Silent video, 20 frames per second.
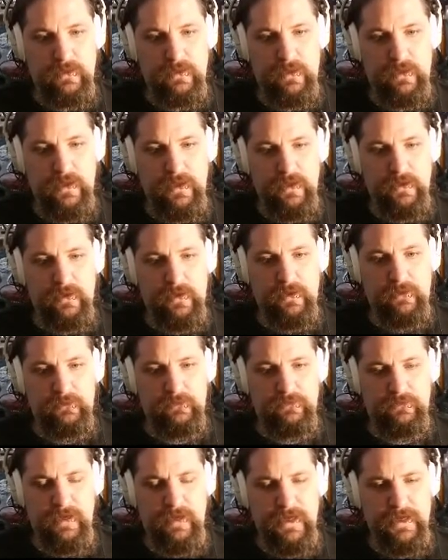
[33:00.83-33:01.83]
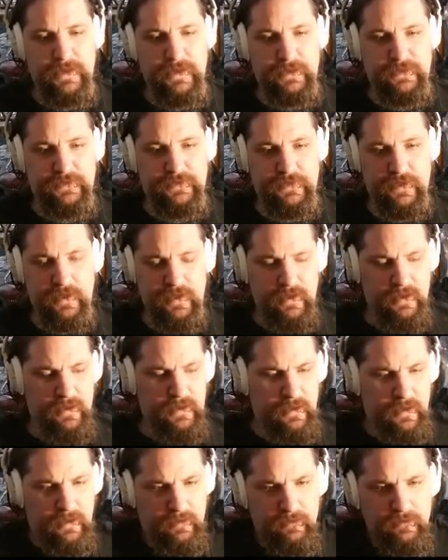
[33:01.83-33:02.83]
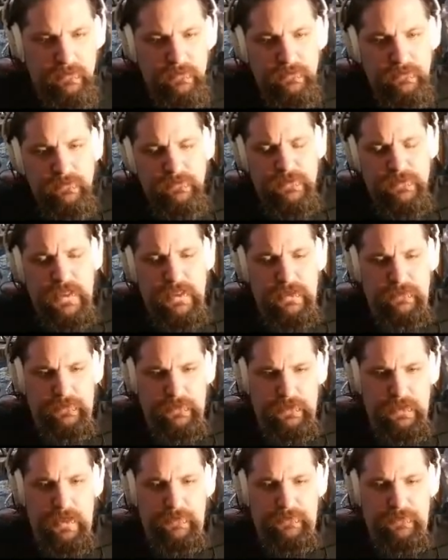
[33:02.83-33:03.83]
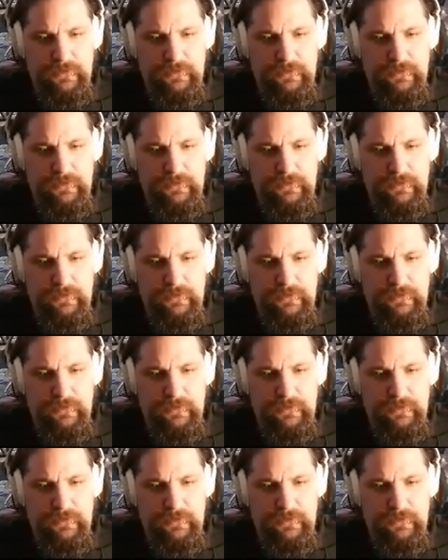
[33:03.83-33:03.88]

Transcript: Oh, and already that's the end of the level